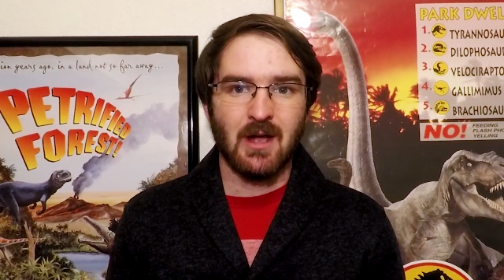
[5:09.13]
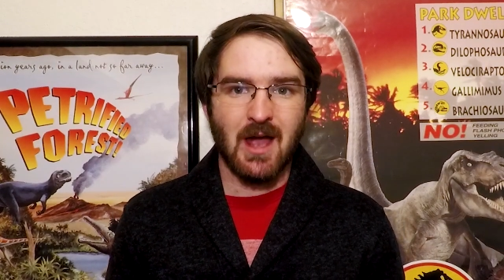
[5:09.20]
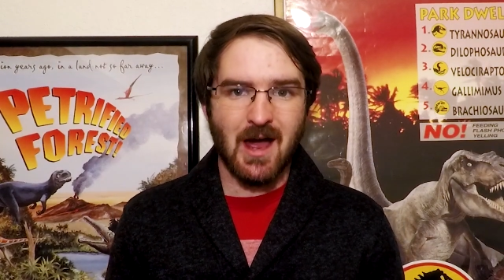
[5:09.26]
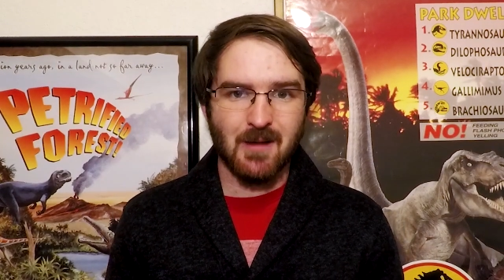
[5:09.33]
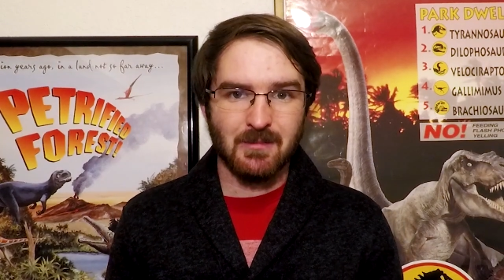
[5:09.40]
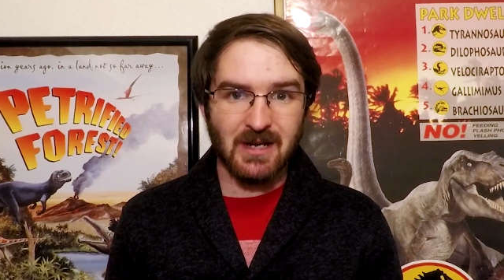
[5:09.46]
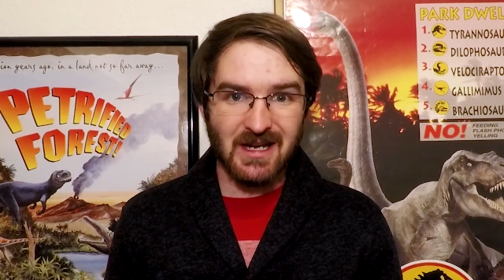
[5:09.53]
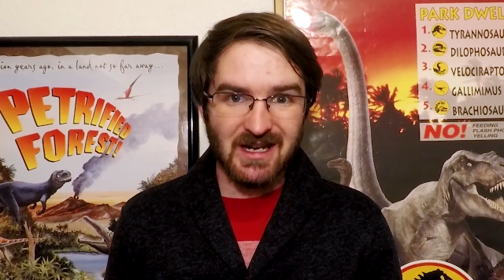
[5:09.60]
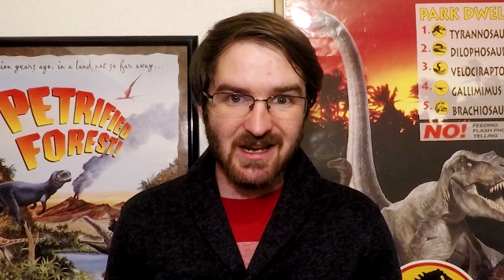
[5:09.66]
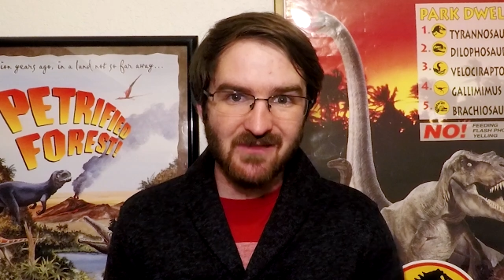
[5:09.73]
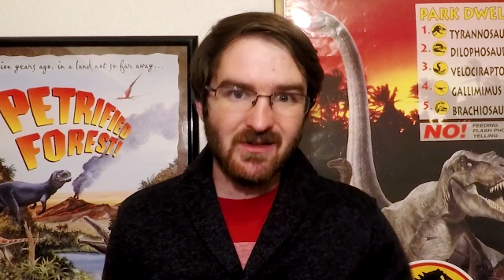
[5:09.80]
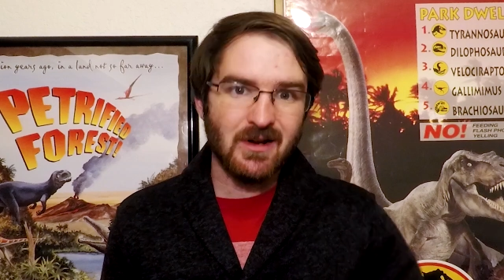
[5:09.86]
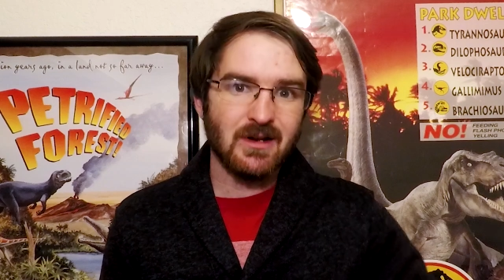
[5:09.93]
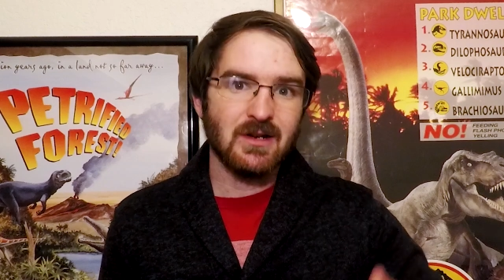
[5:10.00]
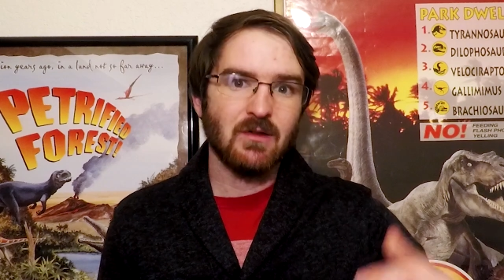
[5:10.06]
and
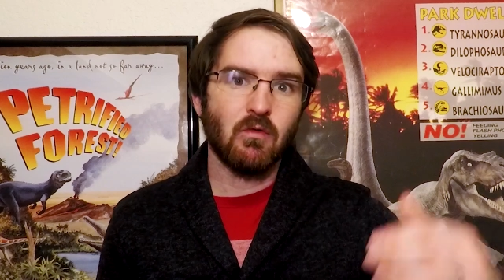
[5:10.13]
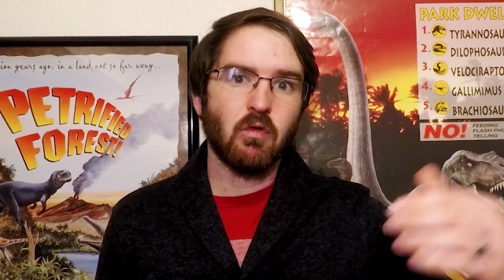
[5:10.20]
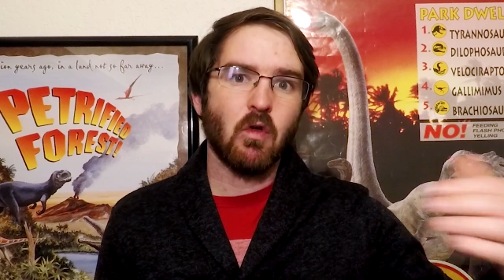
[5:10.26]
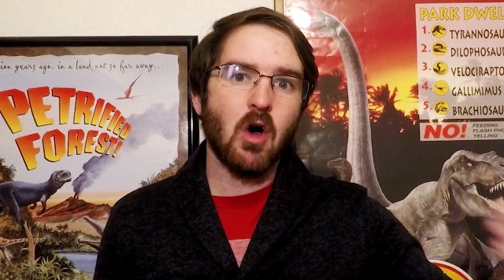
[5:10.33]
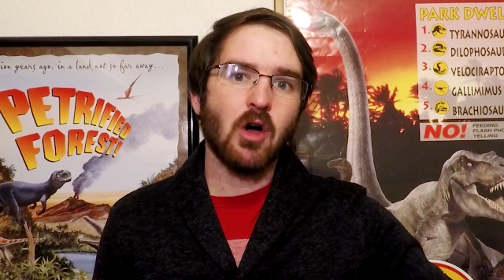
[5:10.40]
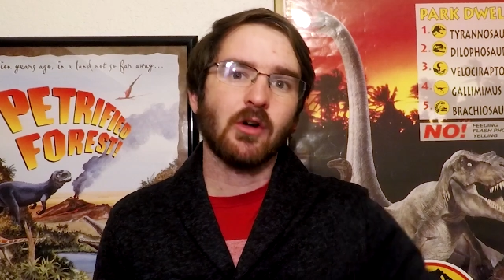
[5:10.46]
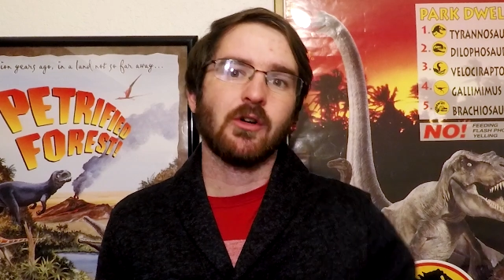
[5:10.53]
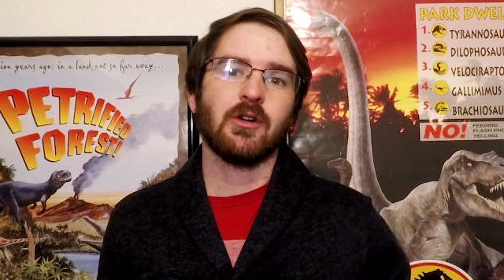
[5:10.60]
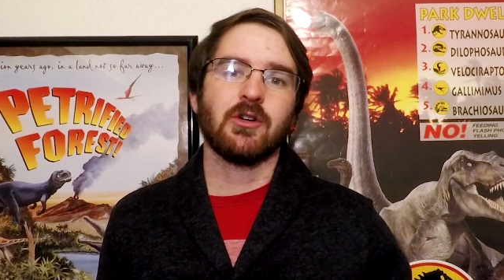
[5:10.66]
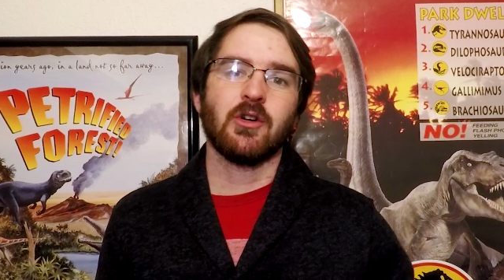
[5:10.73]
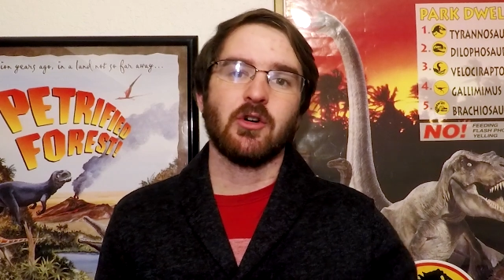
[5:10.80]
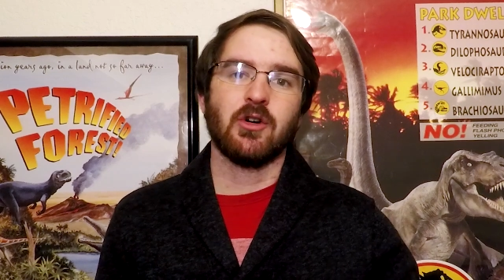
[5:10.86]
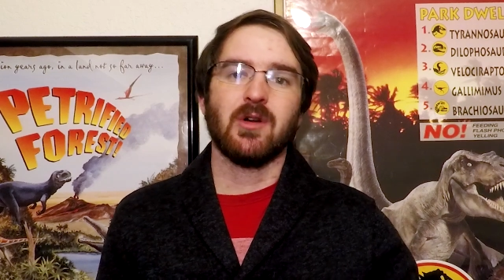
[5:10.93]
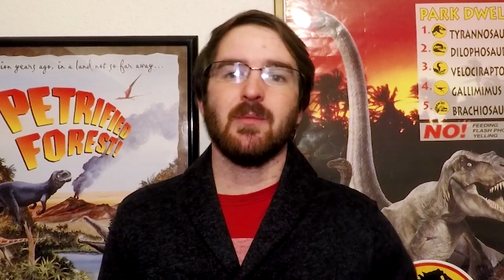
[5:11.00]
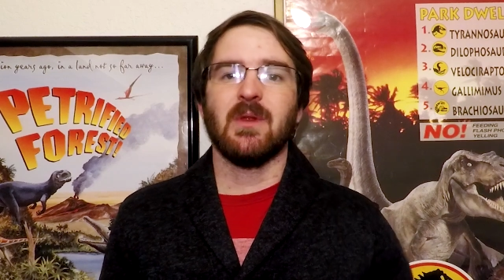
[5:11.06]
even longer
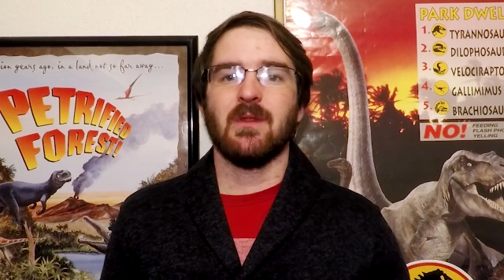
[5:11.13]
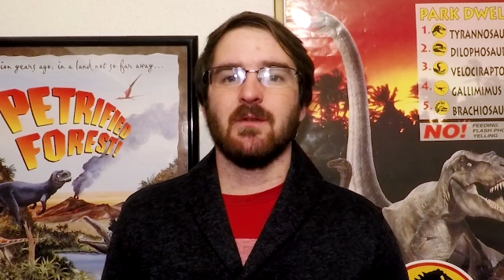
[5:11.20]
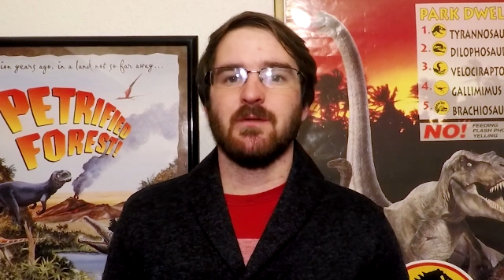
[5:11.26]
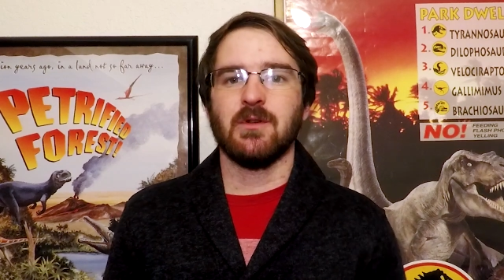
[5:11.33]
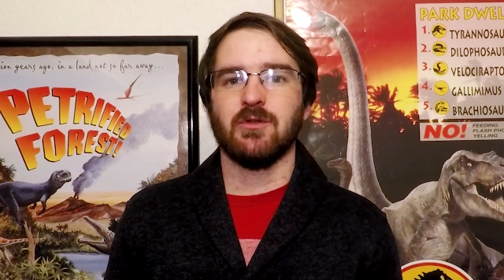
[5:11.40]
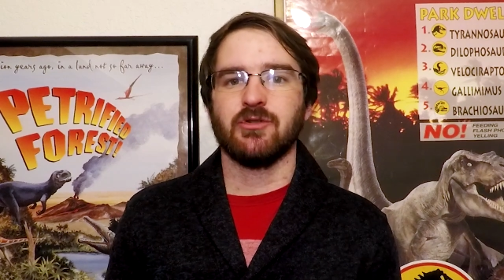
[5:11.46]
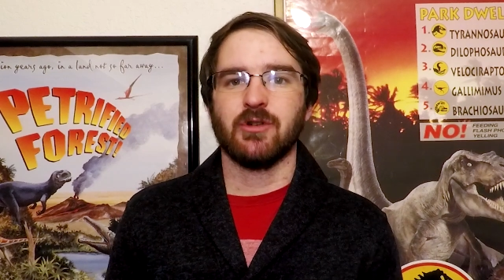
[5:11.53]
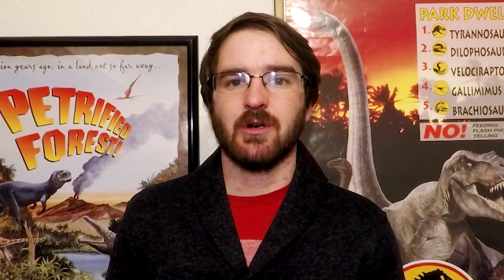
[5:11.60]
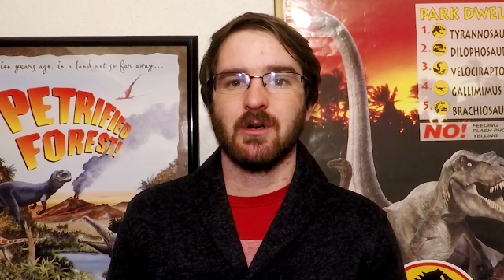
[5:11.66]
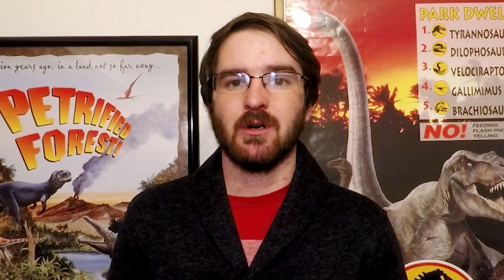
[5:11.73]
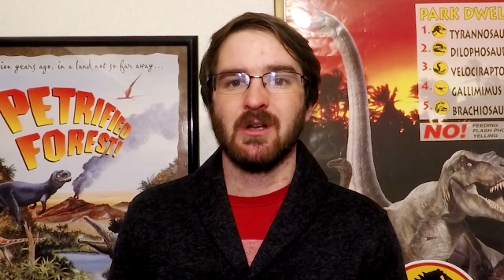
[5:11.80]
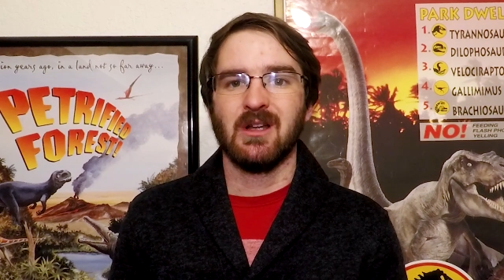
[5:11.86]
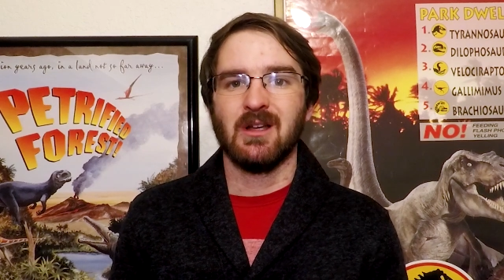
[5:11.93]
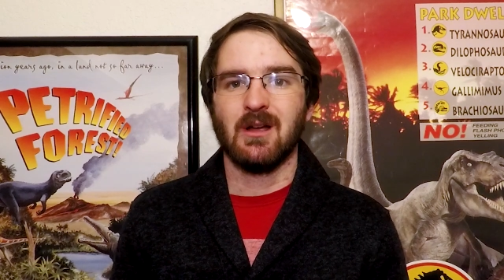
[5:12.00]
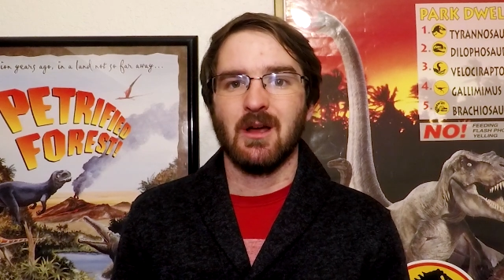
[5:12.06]
term in the future,
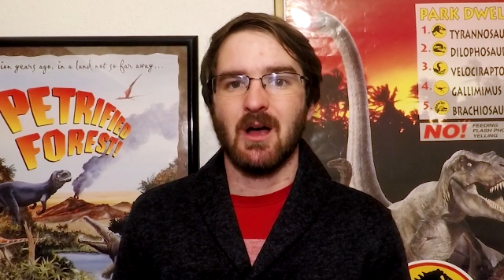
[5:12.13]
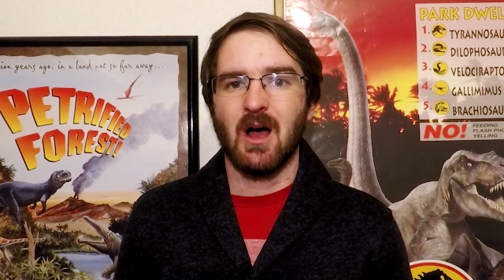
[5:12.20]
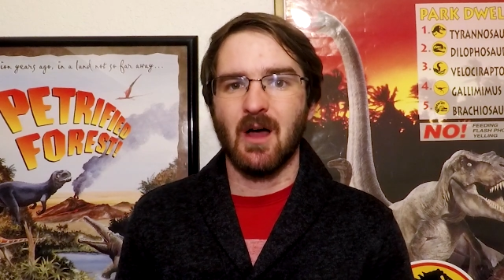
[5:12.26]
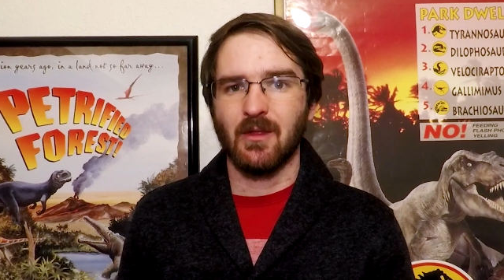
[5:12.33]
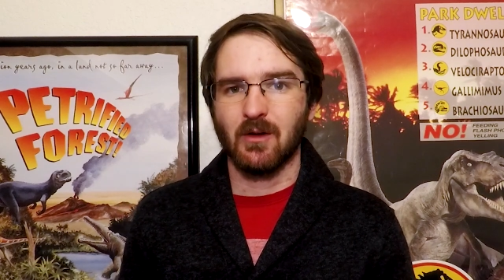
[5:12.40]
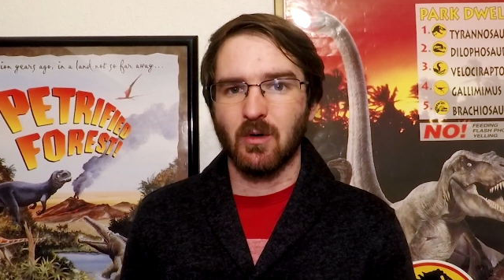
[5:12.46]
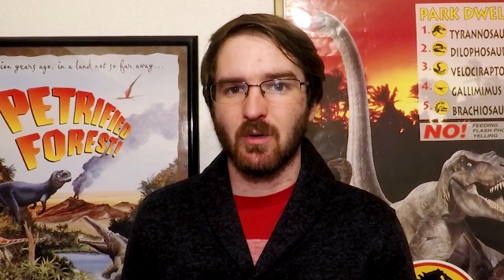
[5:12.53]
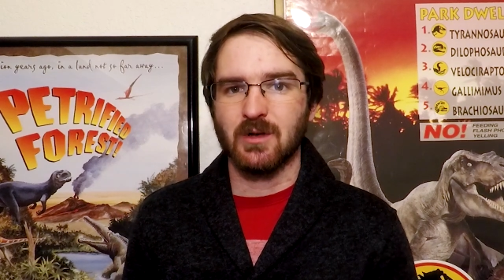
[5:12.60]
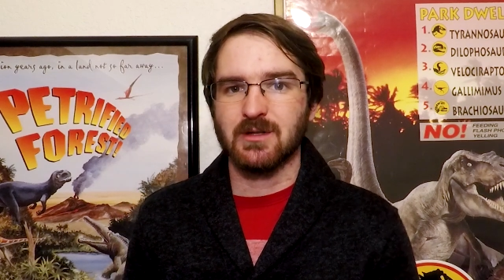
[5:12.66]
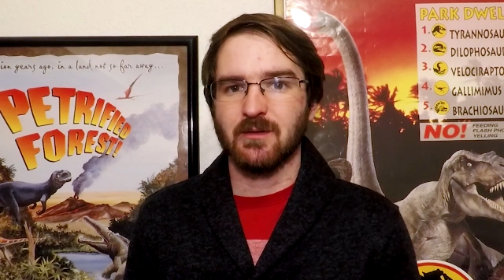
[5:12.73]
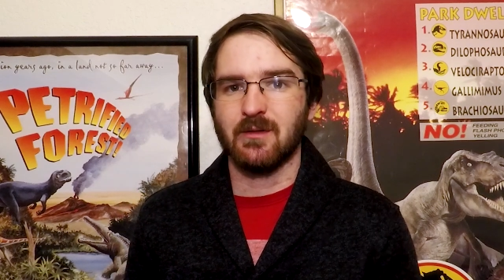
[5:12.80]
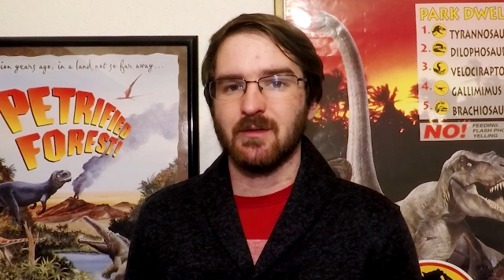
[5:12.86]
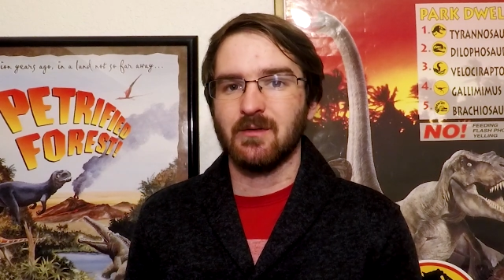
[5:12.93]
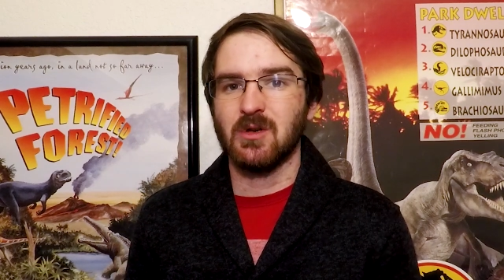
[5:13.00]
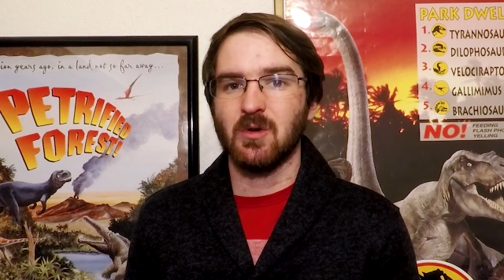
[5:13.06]
on the course of
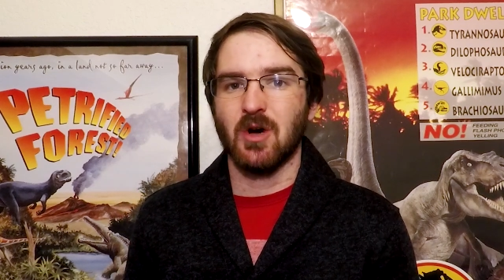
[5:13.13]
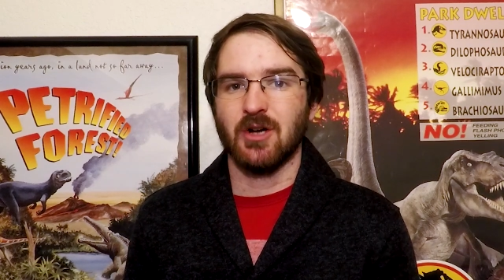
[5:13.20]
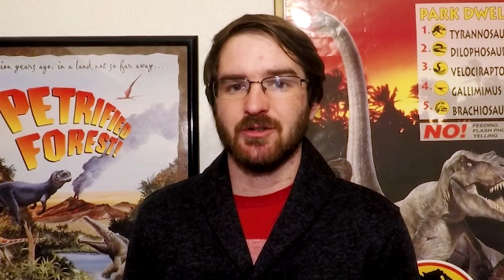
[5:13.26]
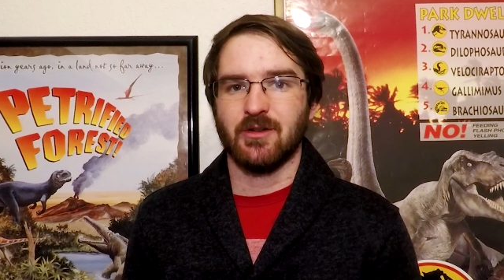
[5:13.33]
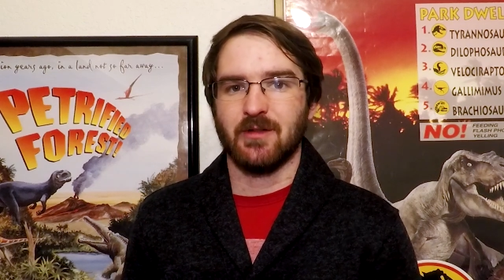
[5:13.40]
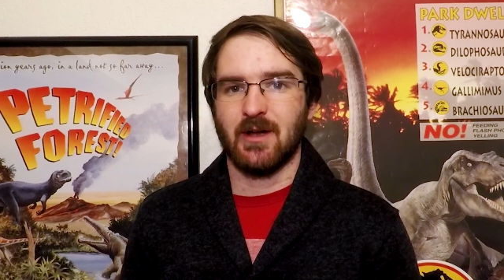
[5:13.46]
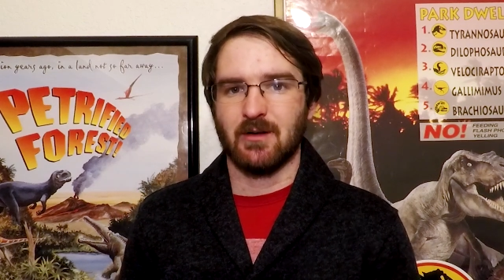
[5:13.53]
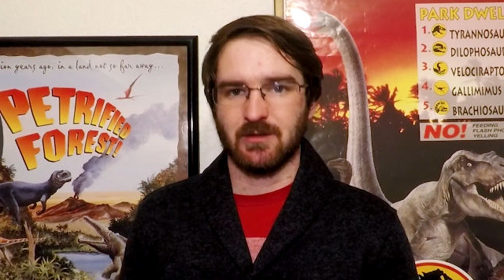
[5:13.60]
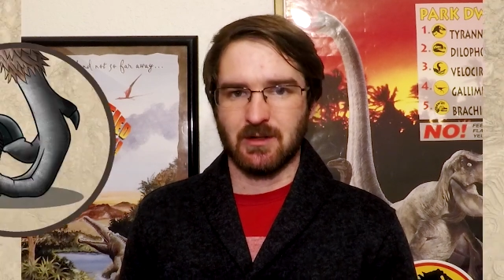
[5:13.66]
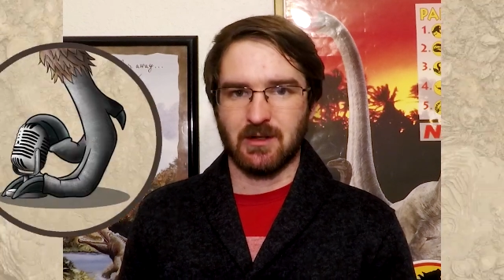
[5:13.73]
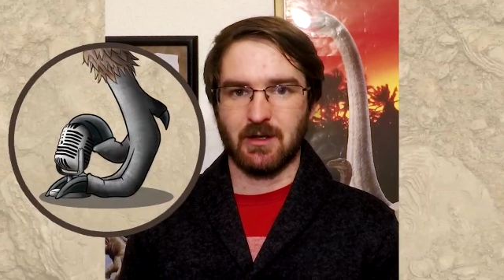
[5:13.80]
a few hundred thousand